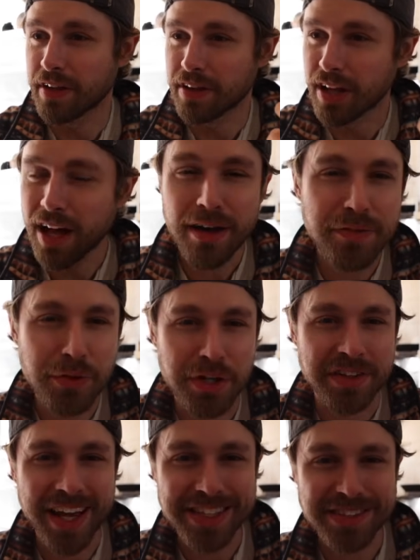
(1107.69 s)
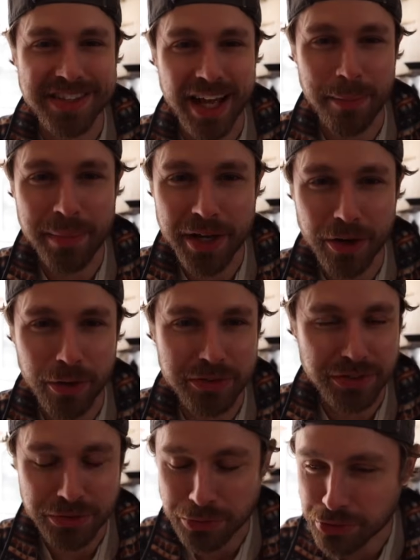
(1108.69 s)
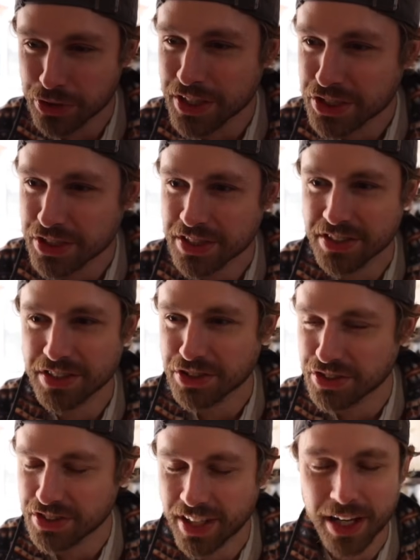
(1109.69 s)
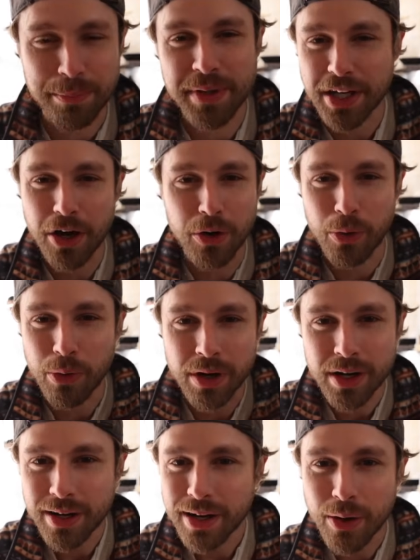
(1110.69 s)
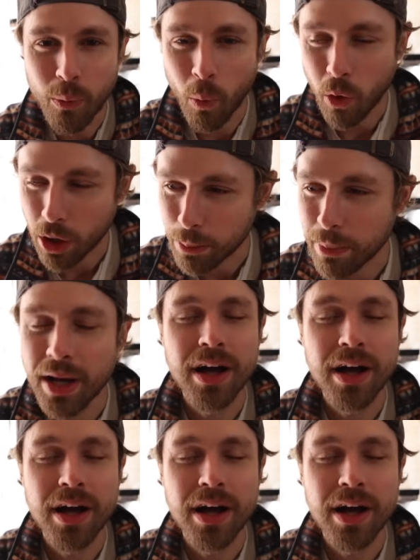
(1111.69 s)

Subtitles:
love you could taste in that meal. It's nutritious. It's just like a big old warm